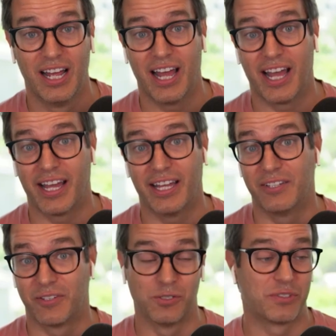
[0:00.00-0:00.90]
and
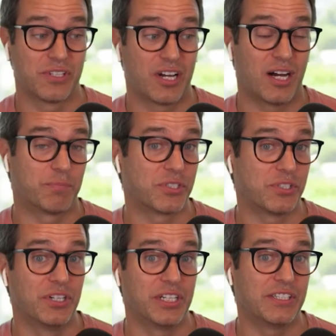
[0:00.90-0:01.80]
those
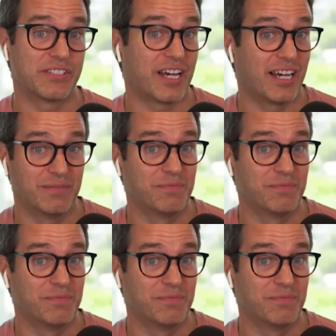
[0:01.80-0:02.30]
opportunities that